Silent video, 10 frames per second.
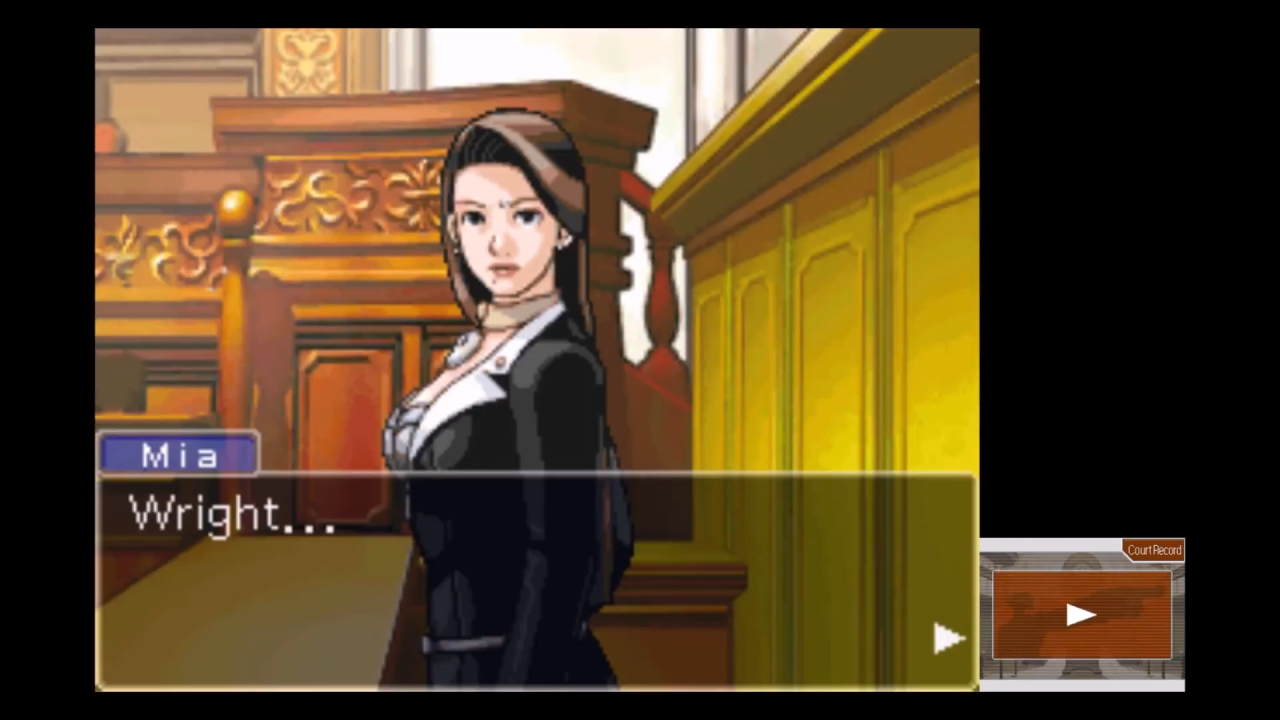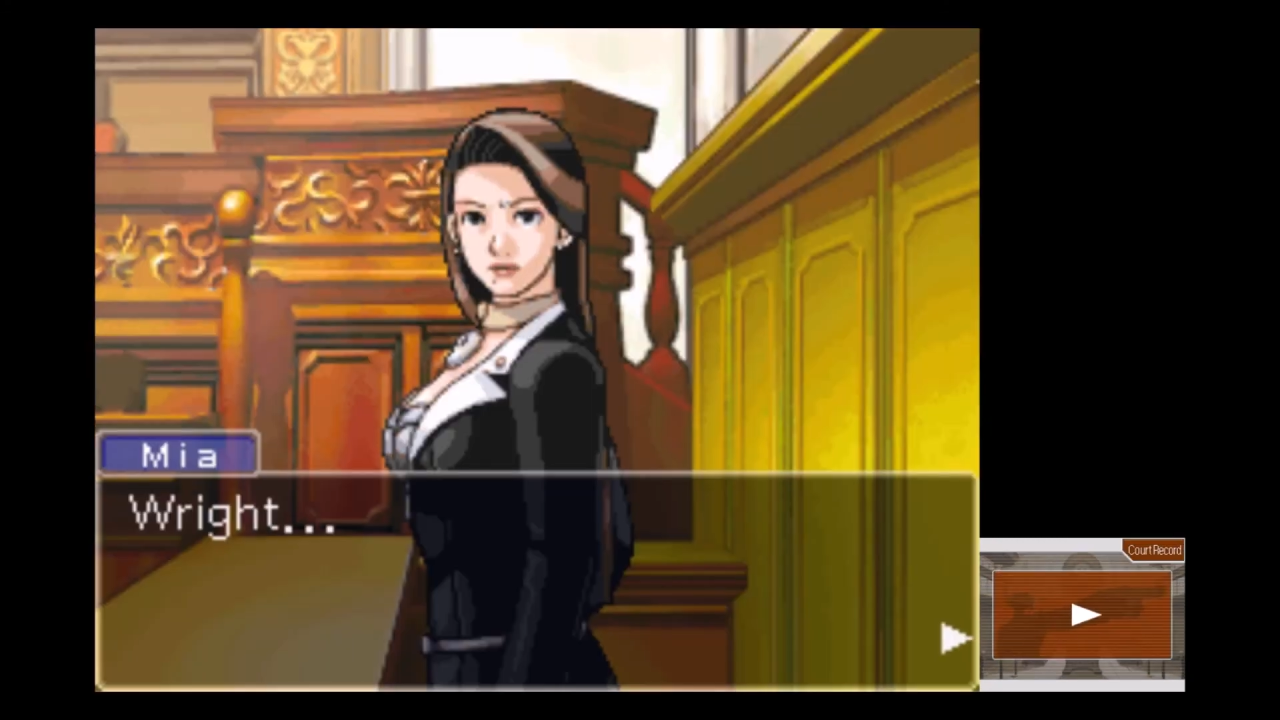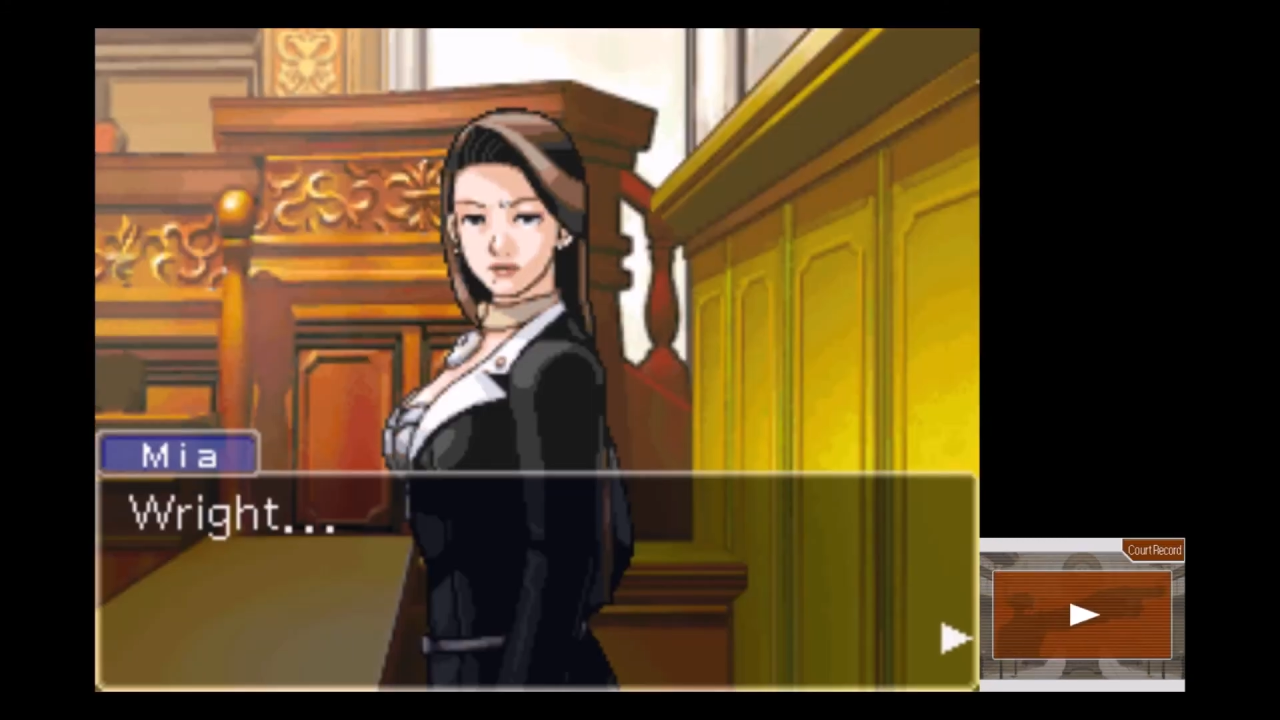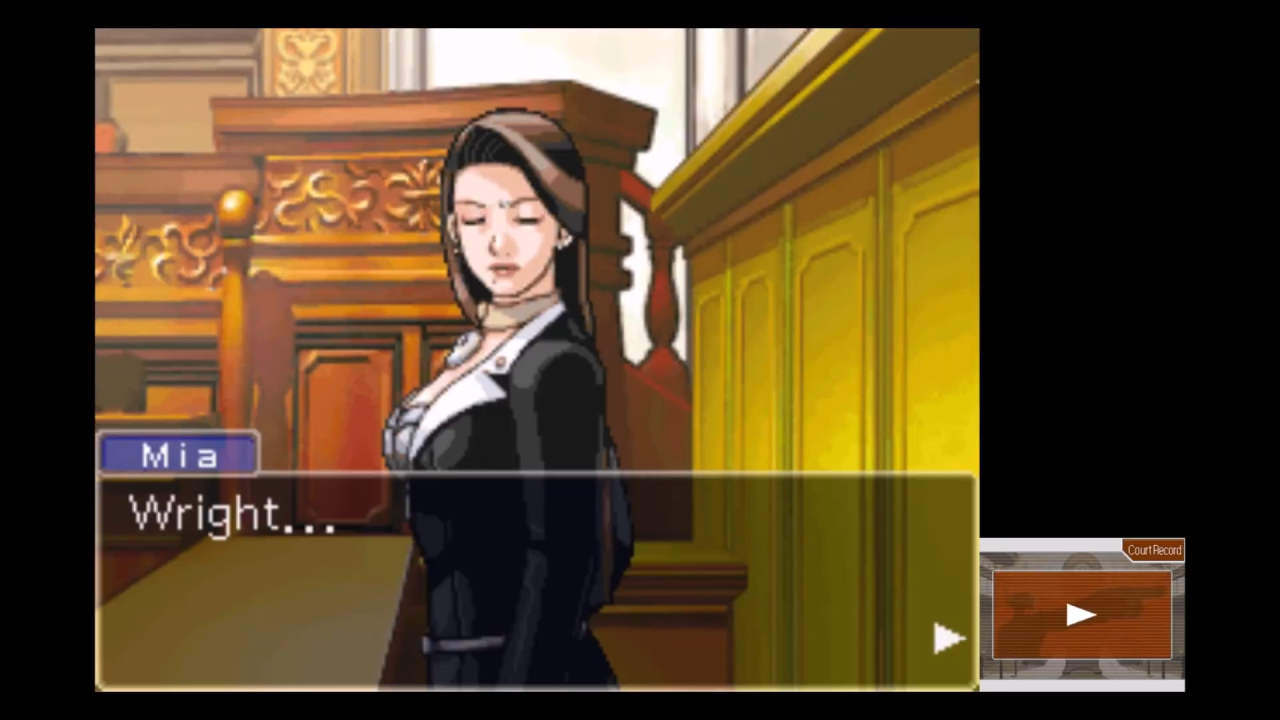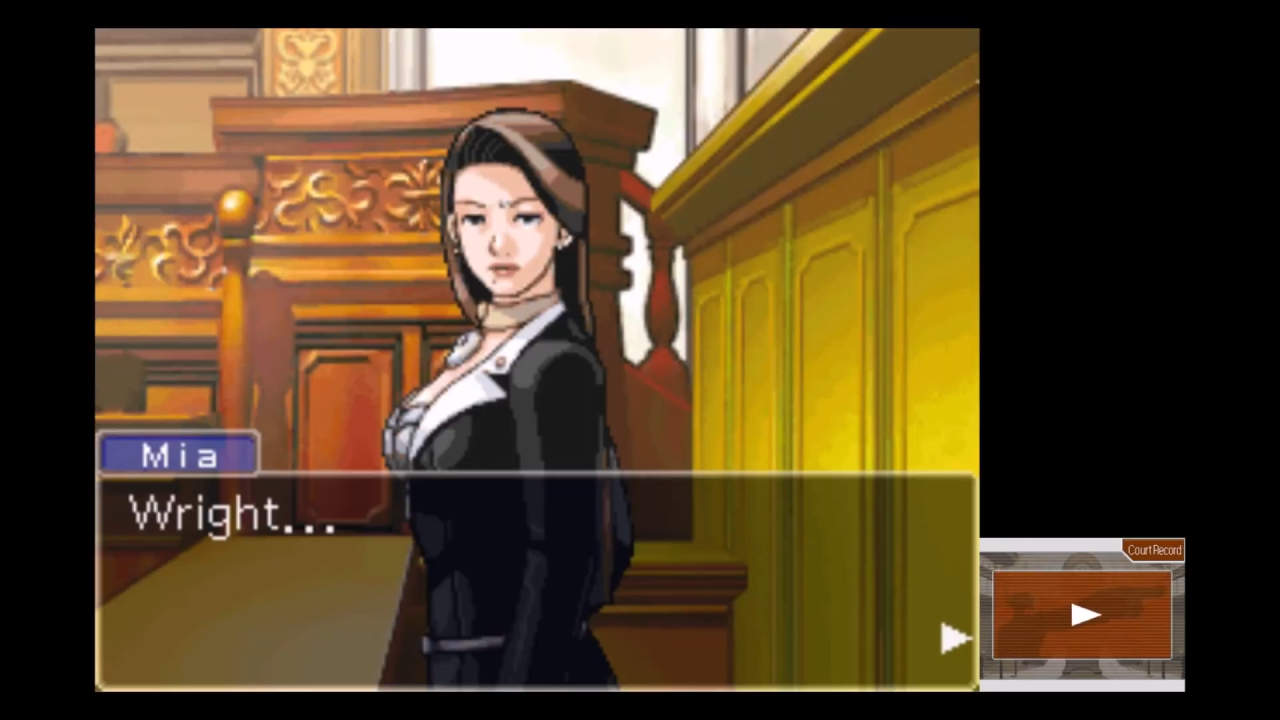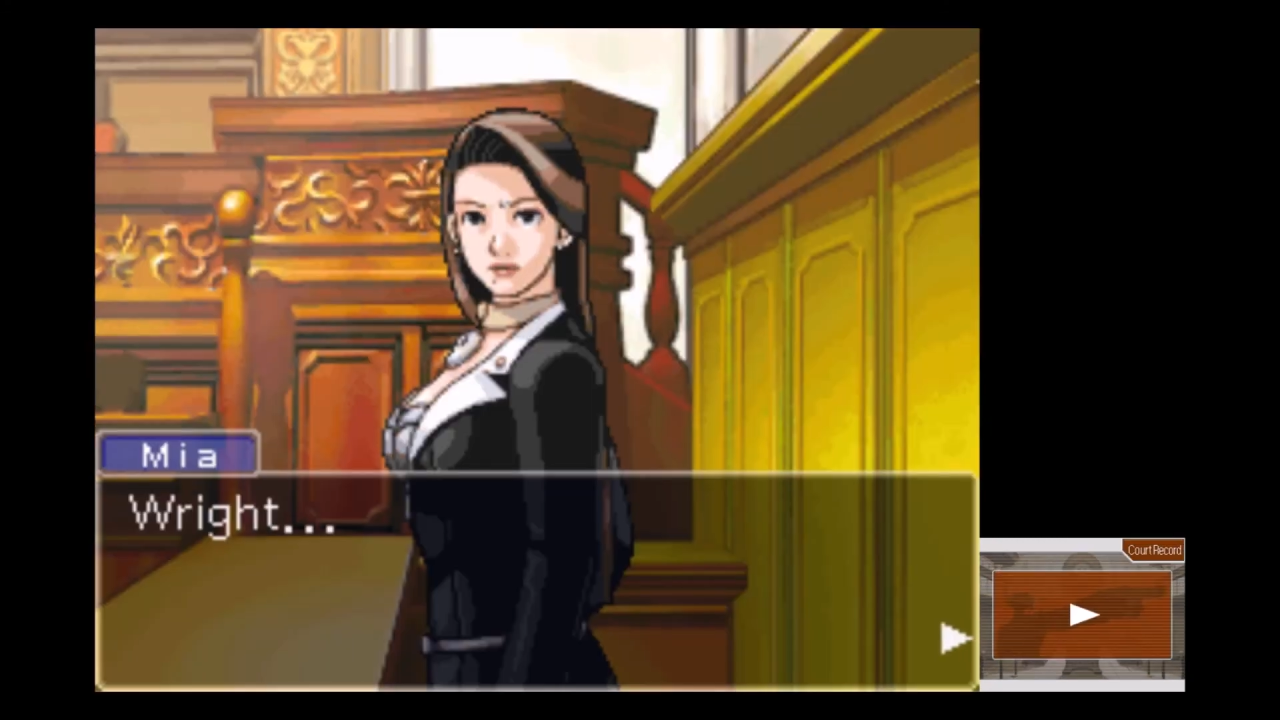We'll see.